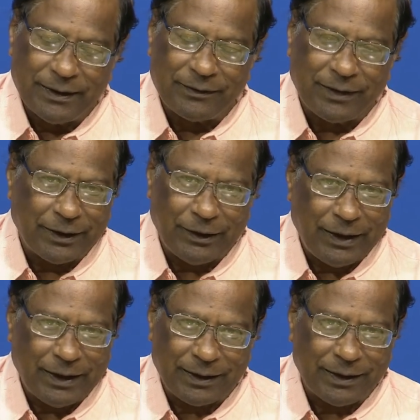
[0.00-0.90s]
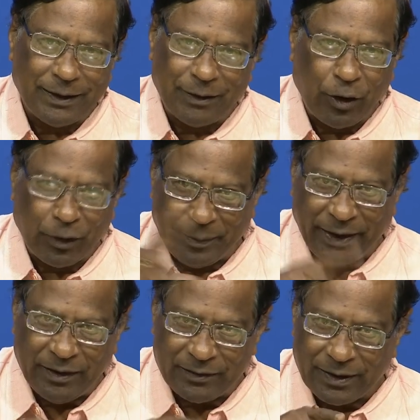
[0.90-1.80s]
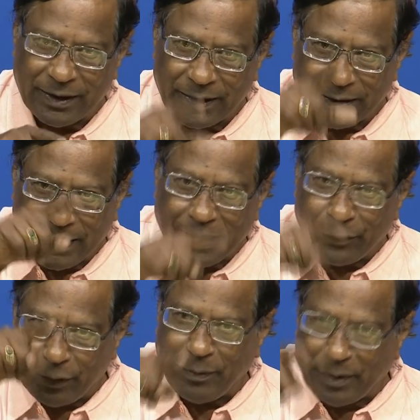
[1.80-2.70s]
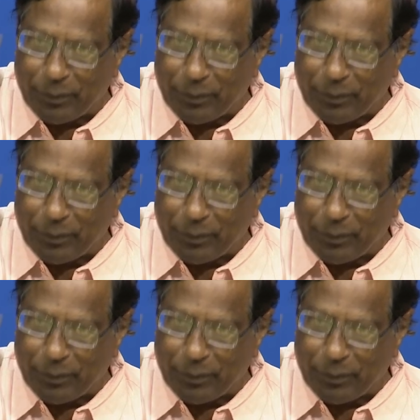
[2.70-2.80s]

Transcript: circular orbits, they would be